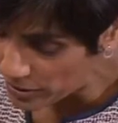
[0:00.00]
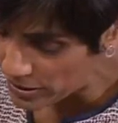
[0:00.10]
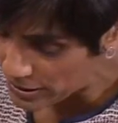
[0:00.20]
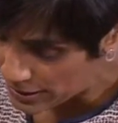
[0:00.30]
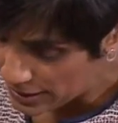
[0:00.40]

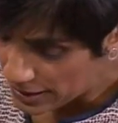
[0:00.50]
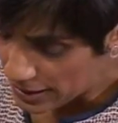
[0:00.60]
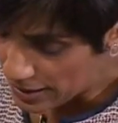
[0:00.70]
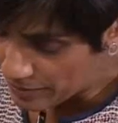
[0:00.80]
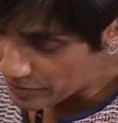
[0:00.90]
wonder,
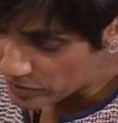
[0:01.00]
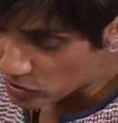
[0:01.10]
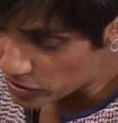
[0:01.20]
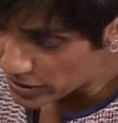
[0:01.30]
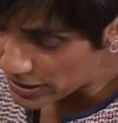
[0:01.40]

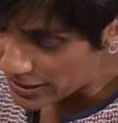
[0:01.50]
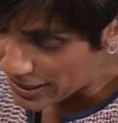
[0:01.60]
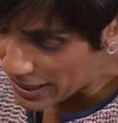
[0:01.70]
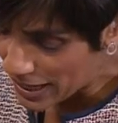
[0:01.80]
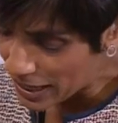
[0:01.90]
Donna
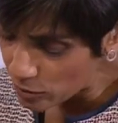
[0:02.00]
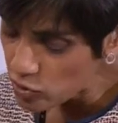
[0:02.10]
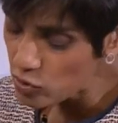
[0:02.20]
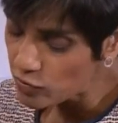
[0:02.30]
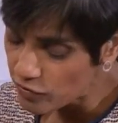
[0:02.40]
Kinnair, how
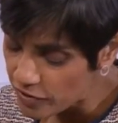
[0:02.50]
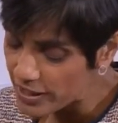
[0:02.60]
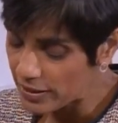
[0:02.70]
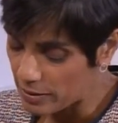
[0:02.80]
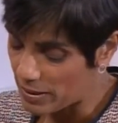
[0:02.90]
do you
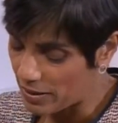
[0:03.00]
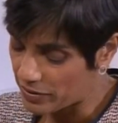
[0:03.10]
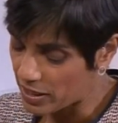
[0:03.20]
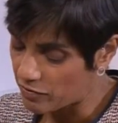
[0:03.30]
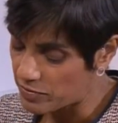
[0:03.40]
feel about
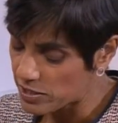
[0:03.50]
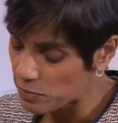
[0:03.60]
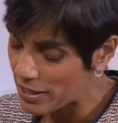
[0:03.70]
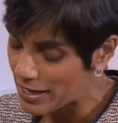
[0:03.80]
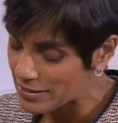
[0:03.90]
the government's
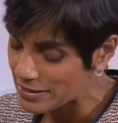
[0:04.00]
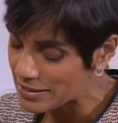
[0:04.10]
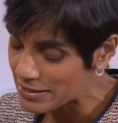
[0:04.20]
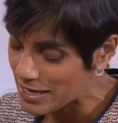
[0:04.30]
plans to